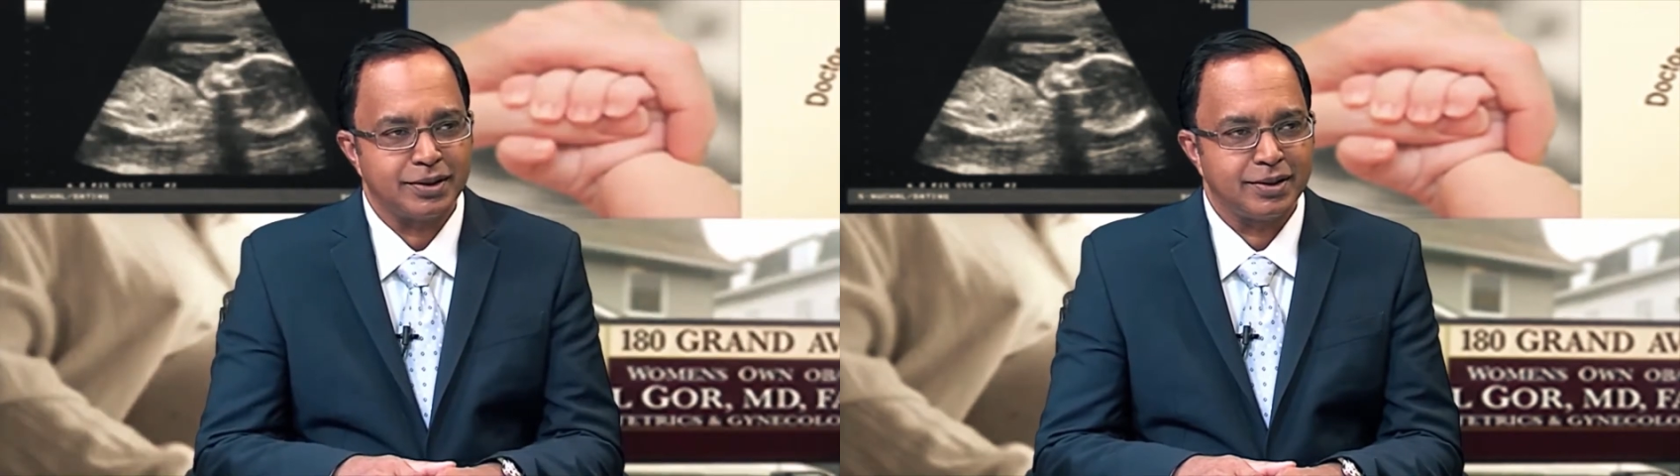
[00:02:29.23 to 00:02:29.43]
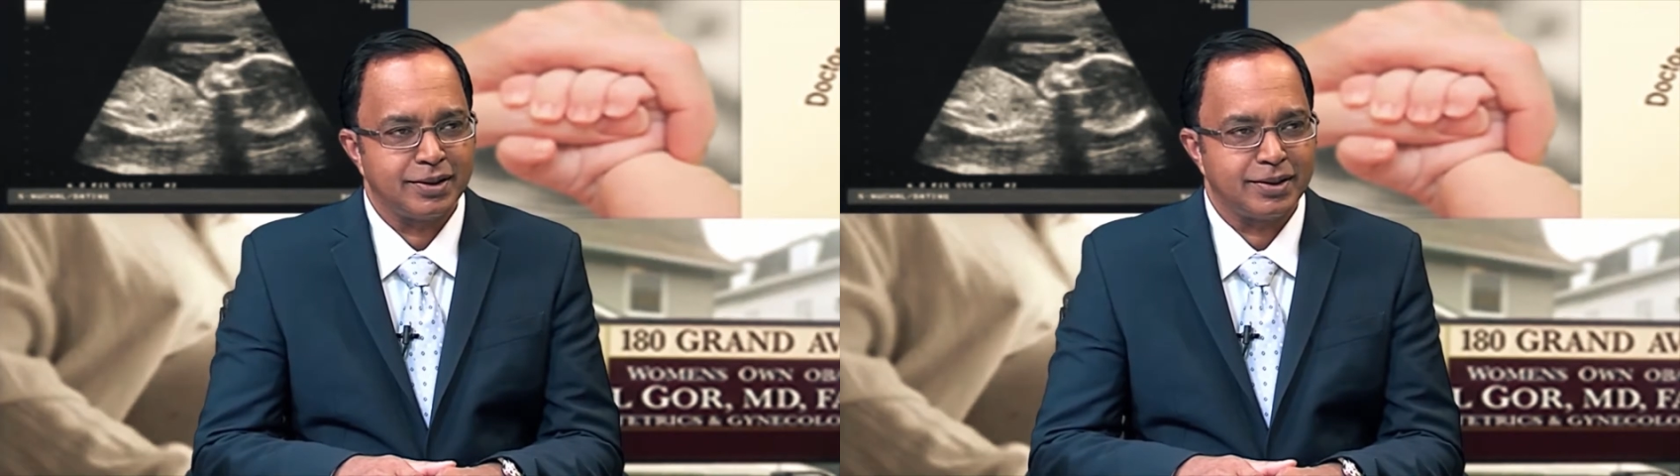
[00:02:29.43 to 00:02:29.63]

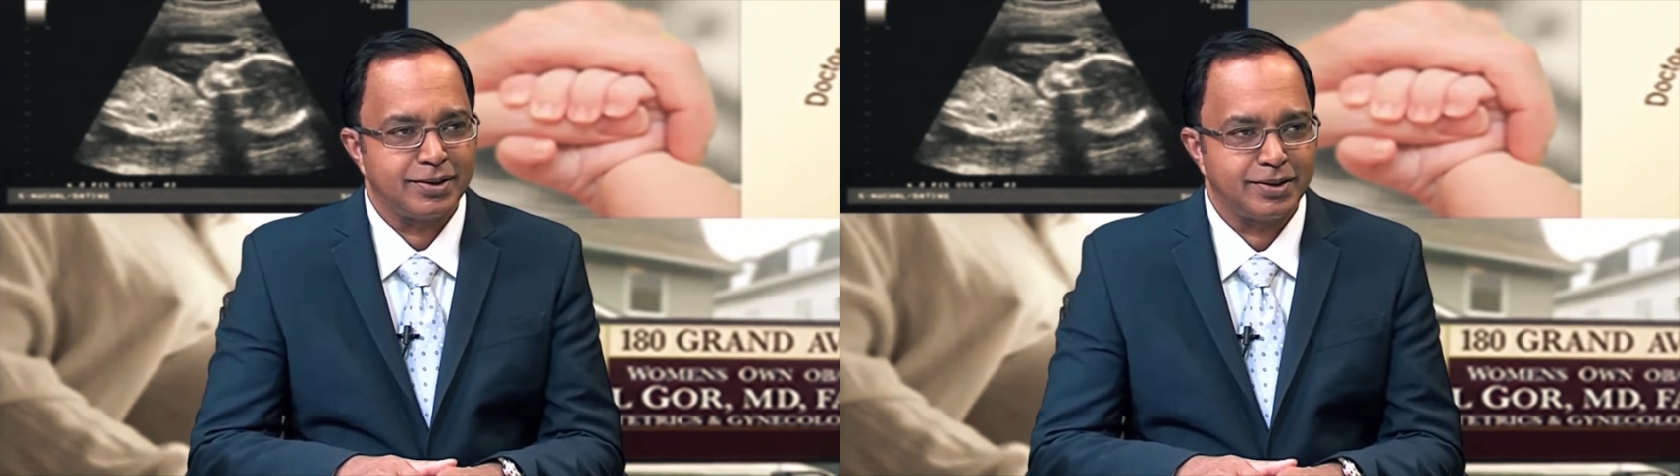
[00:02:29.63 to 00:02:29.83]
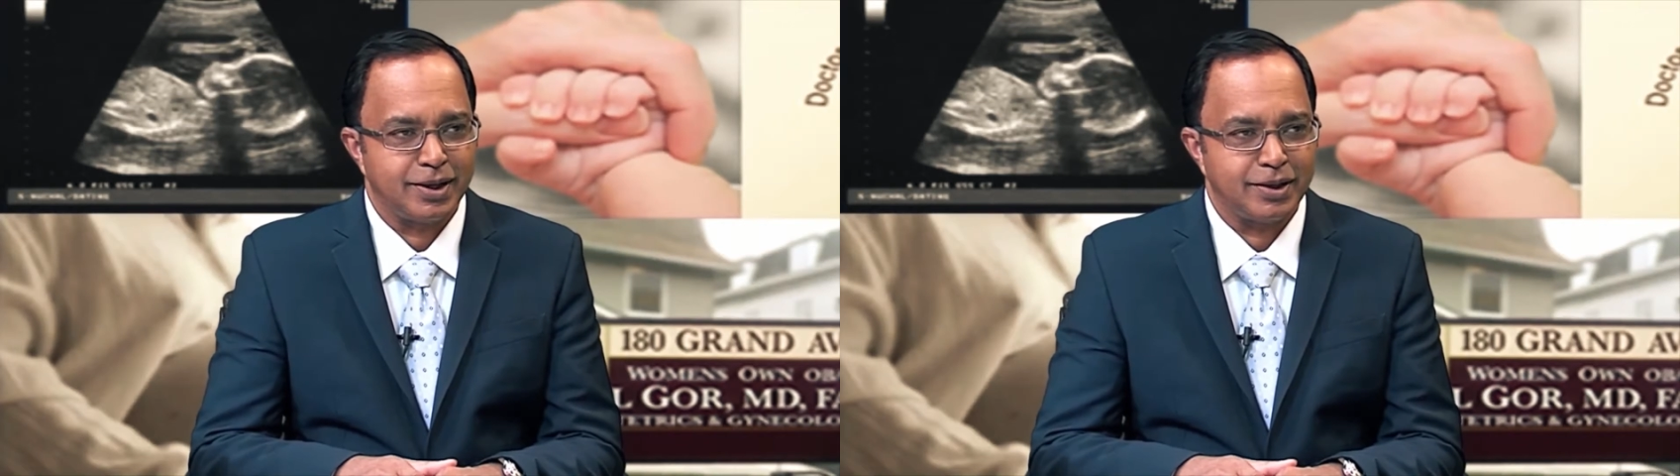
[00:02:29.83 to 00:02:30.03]
Mm-hmm.
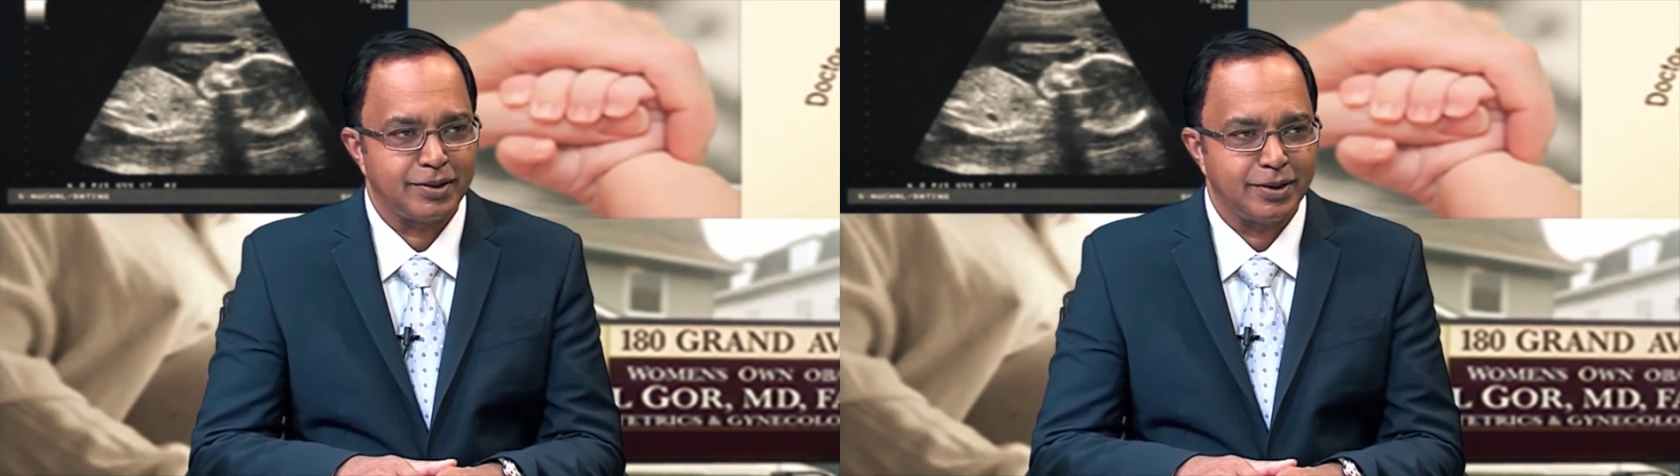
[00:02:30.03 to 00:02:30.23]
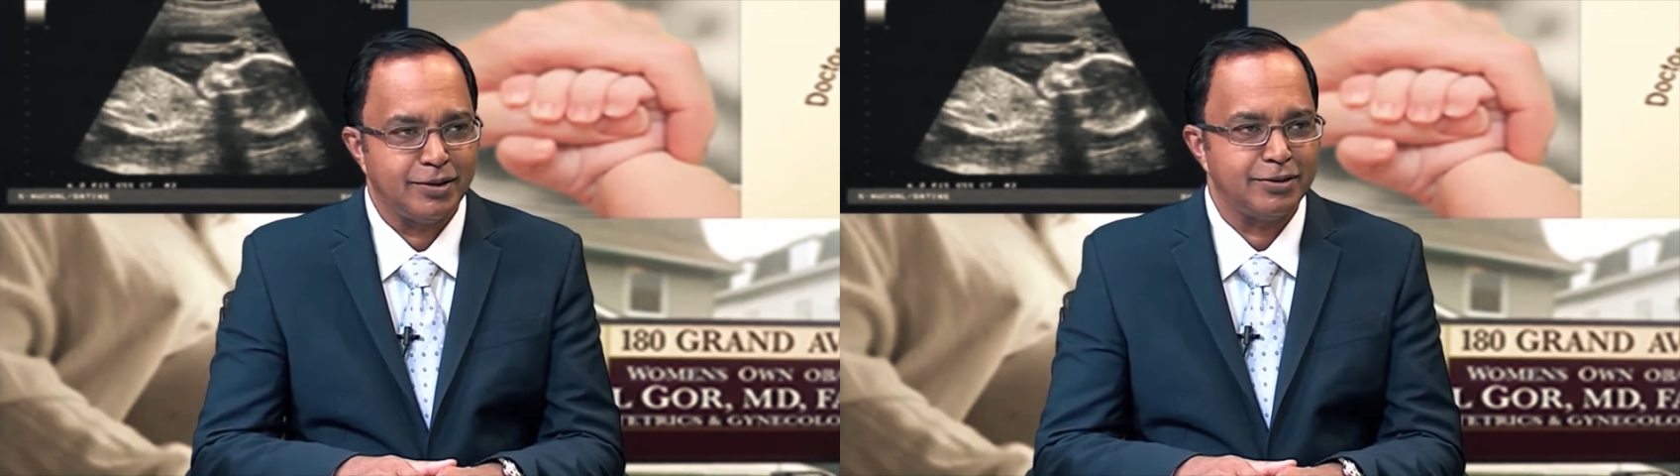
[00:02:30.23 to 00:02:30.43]
And I
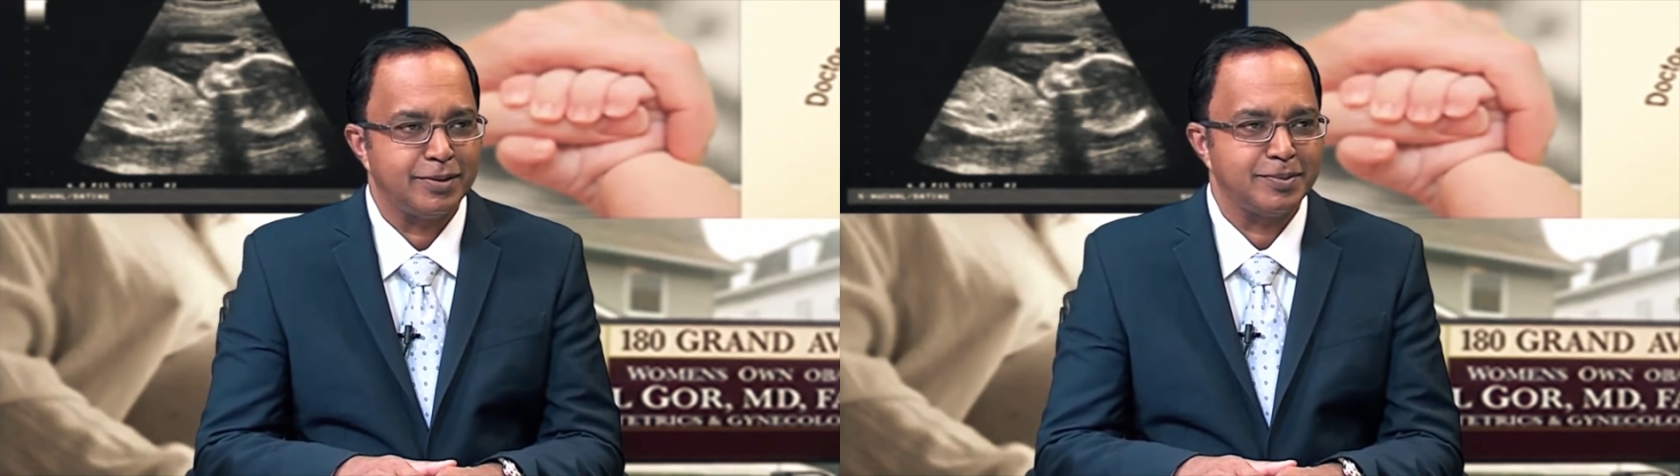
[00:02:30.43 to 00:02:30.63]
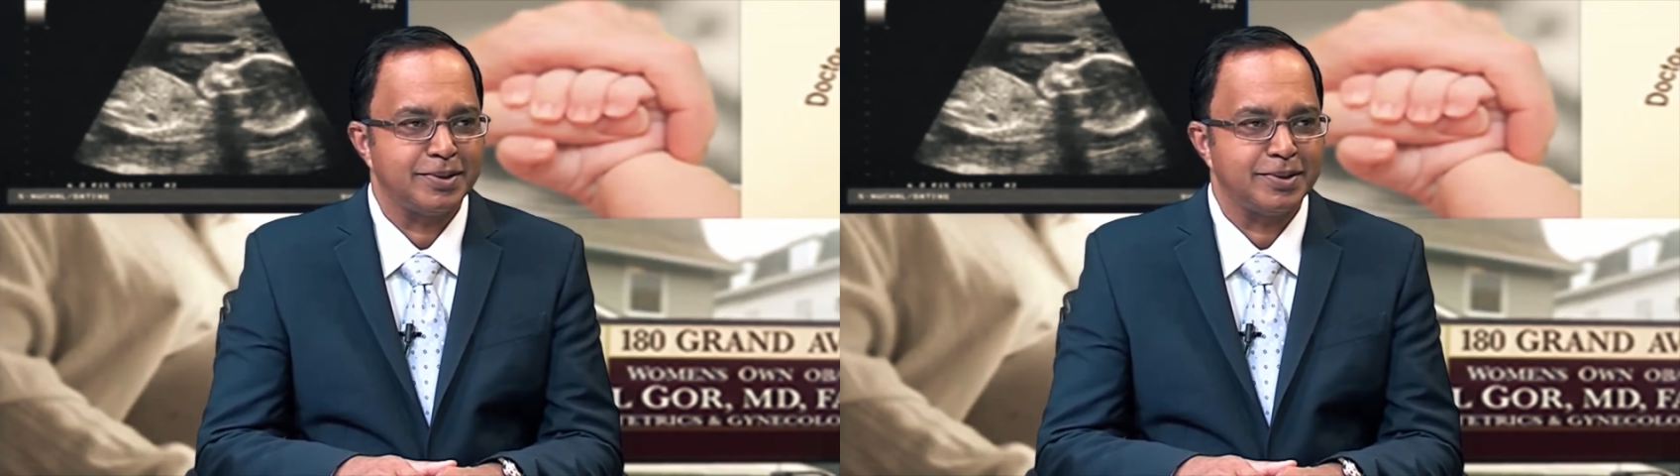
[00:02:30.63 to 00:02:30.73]
love him